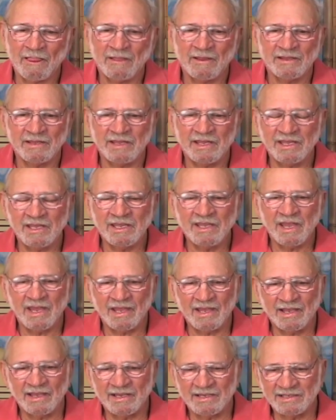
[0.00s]
He
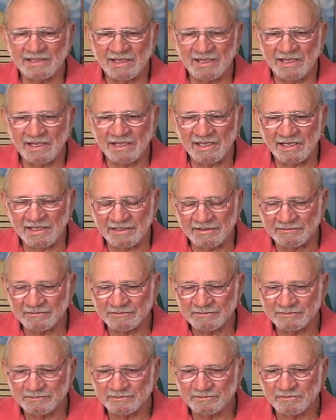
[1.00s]
had a
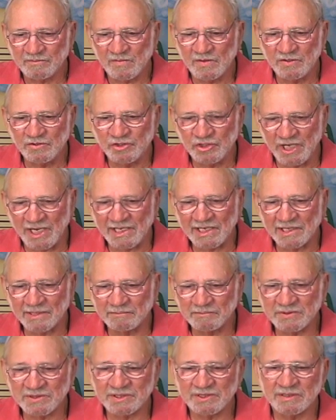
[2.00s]

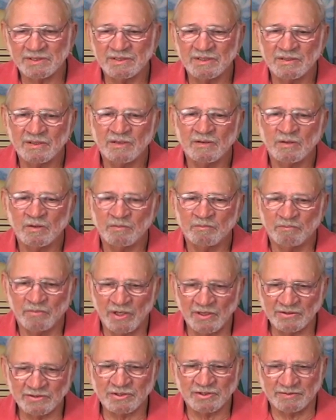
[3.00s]
Jacobs
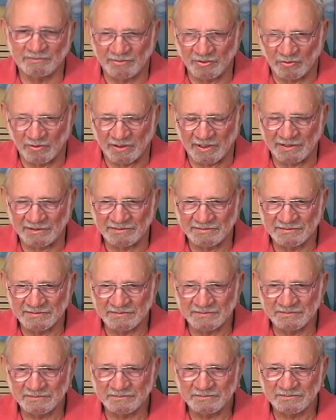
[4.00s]
balsa board
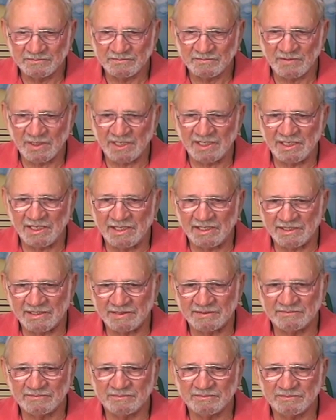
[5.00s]
that he
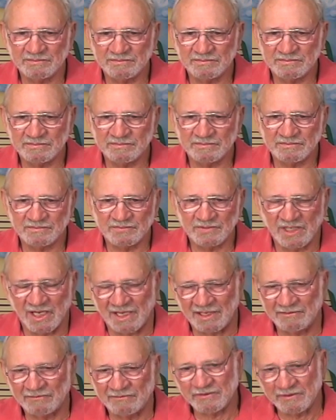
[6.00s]
had
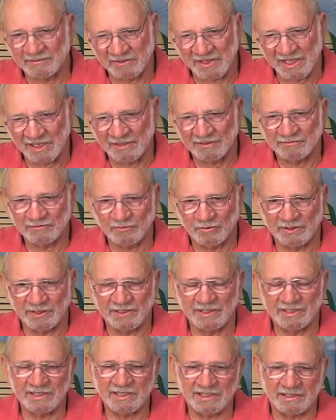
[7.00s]
gotten California.
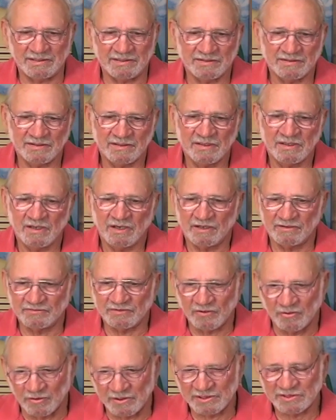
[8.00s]
He, of
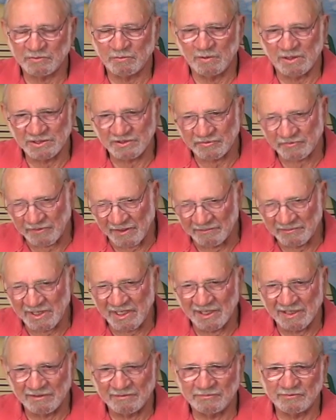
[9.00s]
course, was from
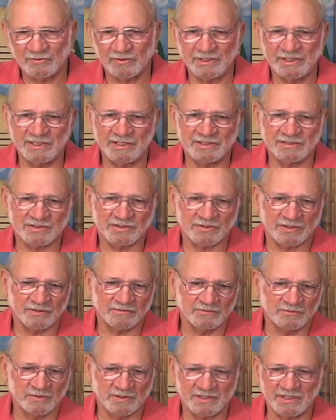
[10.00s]
California and
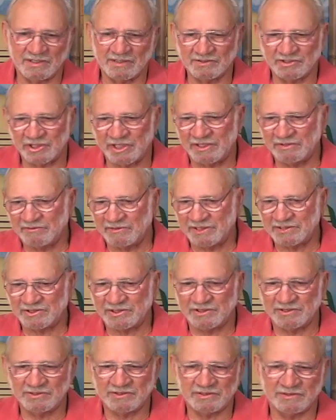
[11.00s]
surfed with L.J.
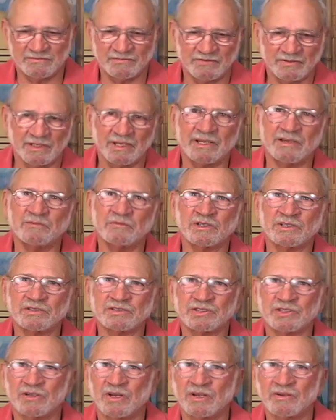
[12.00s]
Richards and Phil Edwards
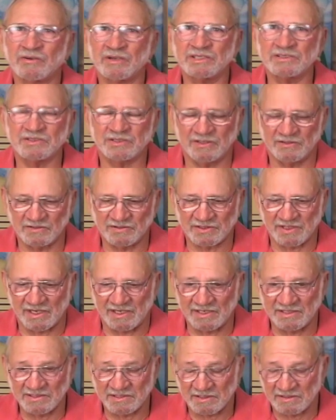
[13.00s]
and all the rest of those
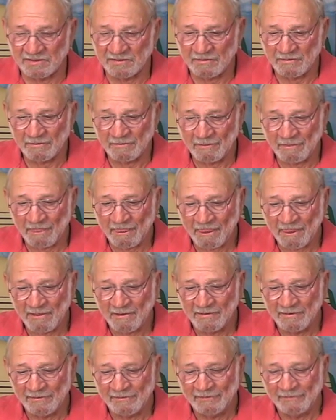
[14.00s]
guys.
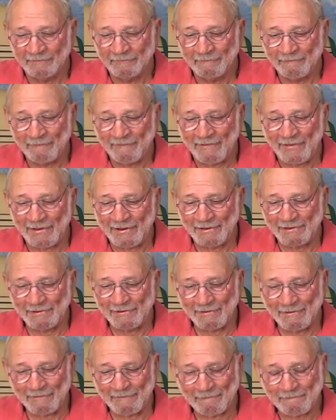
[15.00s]
And
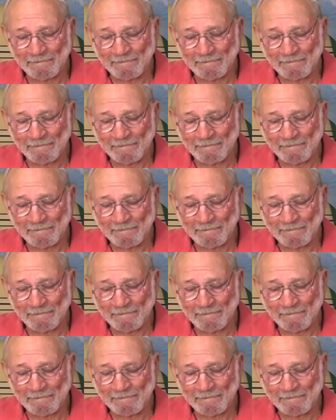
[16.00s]
I